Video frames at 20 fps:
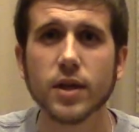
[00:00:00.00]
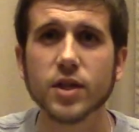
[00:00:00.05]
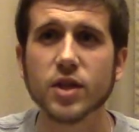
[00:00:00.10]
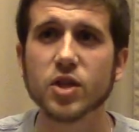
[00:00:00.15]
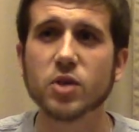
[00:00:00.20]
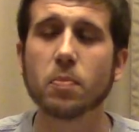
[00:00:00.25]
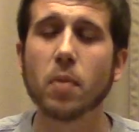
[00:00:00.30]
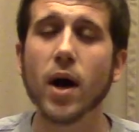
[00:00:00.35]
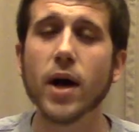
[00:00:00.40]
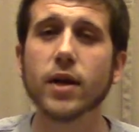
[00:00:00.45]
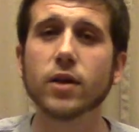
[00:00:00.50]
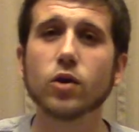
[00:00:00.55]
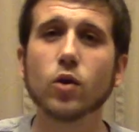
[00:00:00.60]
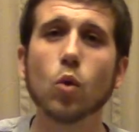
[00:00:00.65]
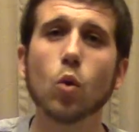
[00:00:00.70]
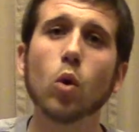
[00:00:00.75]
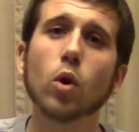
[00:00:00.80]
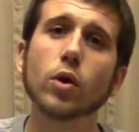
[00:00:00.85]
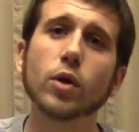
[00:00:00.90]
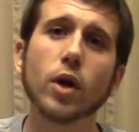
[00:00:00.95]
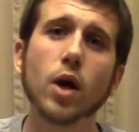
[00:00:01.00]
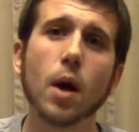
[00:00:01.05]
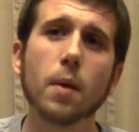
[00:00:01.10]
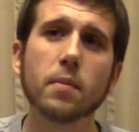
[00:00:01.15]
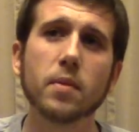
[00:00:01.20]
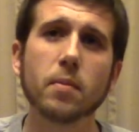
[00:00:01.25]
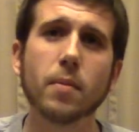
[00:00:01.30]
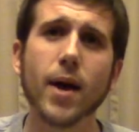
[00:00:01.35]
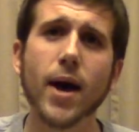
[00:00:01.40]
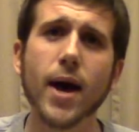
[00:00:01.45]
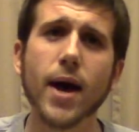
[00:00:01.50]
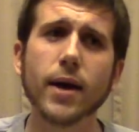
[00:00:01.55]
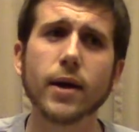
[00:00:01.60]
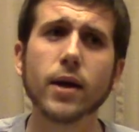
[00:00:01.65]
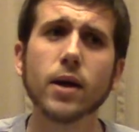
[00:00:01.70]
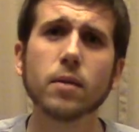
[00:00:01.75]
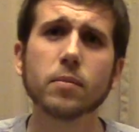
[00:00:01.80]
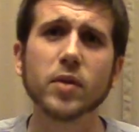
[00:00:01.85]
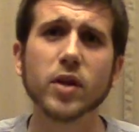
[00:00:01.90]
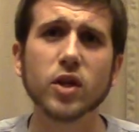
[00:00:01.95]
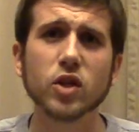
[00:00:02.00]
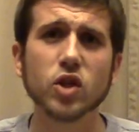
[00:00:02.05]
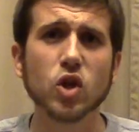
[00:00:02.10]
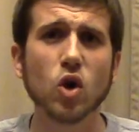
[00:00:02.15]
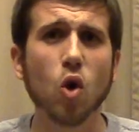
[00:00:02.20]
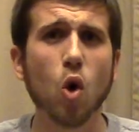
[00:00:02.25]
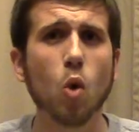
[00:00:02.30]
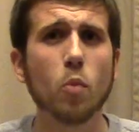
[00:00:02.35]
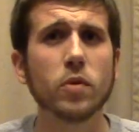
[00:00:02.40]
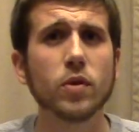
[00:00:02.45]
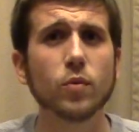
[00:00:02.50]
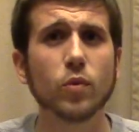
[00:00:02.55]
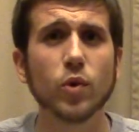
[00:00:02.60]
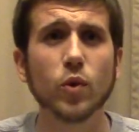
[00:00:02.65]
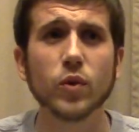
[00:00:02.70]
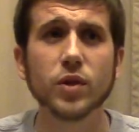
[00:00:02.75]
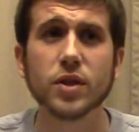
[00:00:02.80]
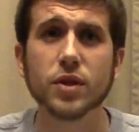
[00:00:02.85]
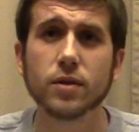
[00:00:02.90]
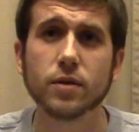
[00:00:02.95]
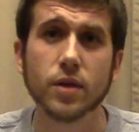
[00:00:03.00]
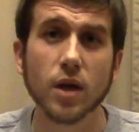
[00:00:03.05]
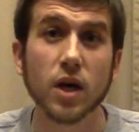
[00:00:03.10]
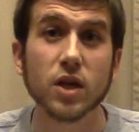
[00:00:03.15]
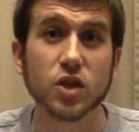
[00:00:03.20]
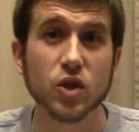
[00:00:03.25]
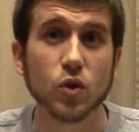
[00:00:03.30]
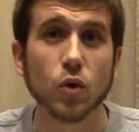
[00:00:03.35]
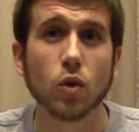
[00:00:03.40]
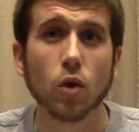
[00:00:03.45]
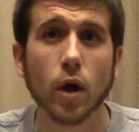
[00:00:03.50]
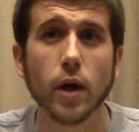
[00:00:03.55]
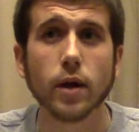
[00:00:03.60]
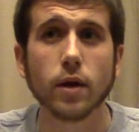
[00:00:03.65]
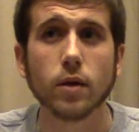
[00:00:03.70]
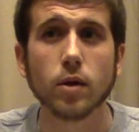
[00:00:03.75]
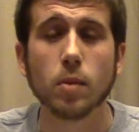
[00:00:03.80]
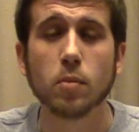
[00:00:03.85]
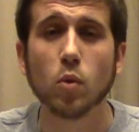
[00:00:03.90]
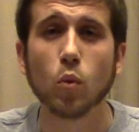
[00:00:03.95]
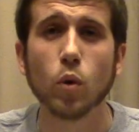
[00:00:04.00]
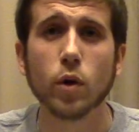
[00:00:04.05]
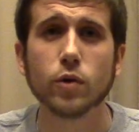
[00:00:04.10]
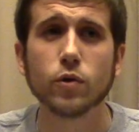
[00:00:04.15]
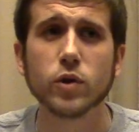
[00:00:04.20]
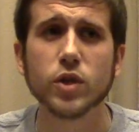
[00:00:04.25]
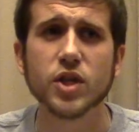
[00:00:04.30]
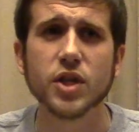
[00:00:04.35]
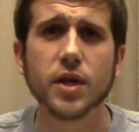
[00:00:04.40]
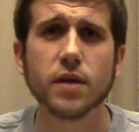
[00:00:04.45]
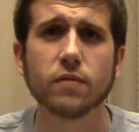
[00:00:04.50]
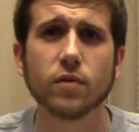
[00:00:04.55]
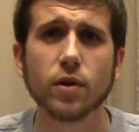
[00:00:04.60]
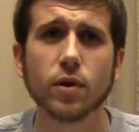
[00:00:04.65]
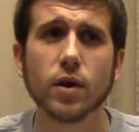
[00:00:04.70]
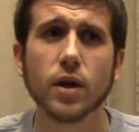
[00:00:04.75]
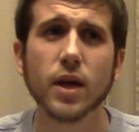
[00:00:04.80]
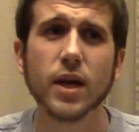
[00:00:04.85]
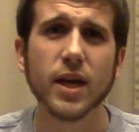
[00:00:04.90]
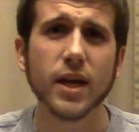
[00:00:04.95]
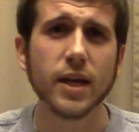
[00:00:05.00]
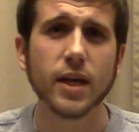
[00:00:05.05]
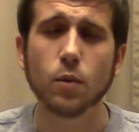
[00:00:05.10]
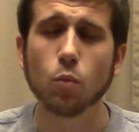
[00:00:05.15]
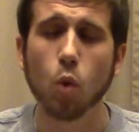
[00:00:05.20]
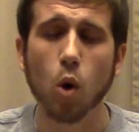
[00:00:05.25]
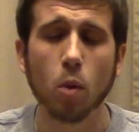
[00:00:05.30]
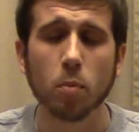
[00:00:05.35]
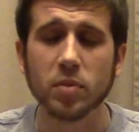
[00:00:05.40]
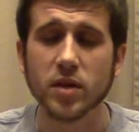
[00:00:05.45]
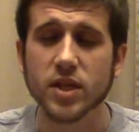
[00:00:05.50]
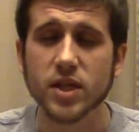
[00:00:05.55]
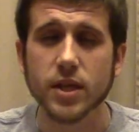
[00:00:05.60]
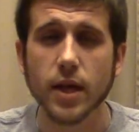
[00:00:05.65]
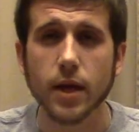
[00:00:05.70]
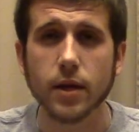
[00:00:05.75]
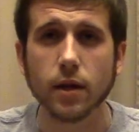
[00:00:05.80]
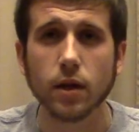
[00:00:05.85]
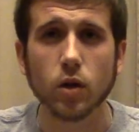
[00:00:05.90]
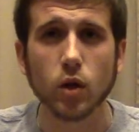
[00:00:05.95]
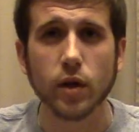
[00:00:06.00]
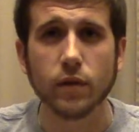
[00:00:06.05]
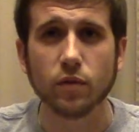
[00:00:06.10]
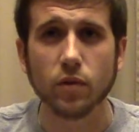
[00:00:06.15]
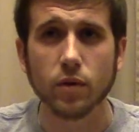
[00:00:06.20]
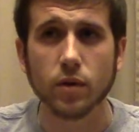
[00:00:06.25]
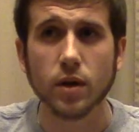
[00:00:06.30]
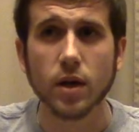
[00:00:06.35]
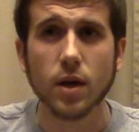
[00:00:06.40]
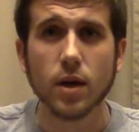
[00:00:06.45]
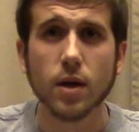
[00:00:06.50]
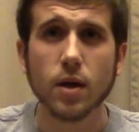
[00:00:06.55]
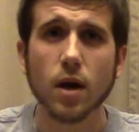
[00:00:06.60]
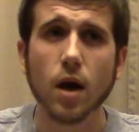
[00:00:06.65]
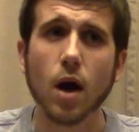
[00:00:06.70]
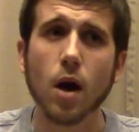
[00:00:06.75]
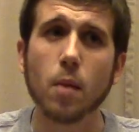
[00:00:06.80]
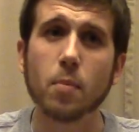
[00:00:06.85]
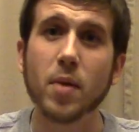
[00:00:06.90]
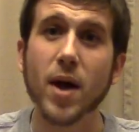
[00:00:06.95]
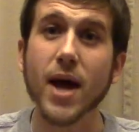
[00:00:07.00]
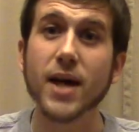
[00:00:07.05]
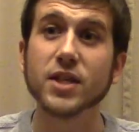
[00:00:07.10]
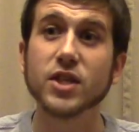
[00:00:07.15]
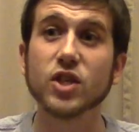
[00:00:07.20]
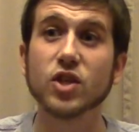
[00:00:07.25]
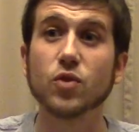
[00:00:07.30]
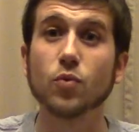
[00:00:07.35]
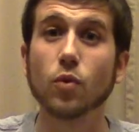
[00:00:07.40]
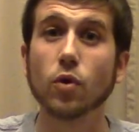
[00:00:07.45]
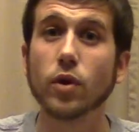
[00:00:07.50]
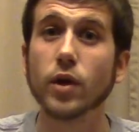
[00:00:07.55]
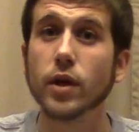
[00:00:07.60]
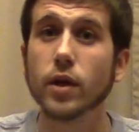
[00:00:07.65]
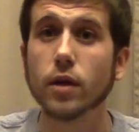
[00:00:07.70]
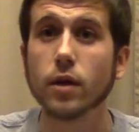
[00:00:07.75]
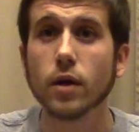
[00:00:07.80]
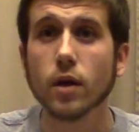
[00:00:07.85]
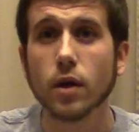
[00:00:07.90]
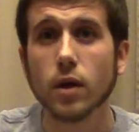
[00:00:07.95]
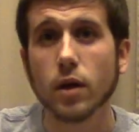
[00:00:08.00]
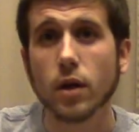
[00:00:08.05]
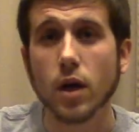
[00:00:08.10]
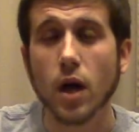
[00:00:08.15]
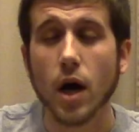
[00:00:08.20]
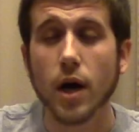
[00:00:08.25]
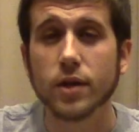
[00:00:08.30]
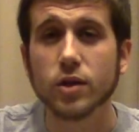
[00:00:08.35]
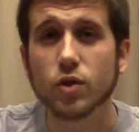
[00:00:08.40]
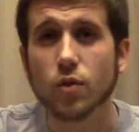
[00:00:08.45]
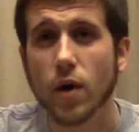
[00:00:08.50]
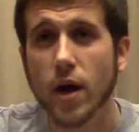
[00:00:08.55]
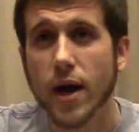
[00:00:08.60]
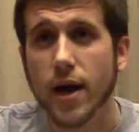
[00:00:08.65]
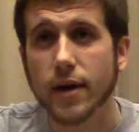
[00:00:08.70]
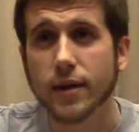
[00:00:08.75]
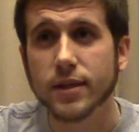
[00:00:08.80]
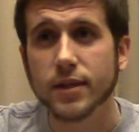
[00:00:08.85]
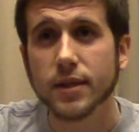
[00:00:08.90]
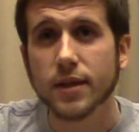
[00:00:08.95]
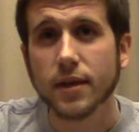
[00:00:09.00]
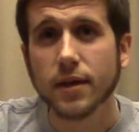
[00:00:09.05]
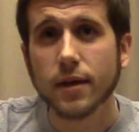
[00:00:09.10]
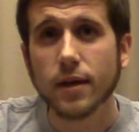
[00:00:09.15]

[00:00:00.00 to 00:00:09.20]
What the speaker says: despite Gordon coming back, because Coleman really does look like a number 1 receiver, and he won't be staying in Cleveland past his rookie contract.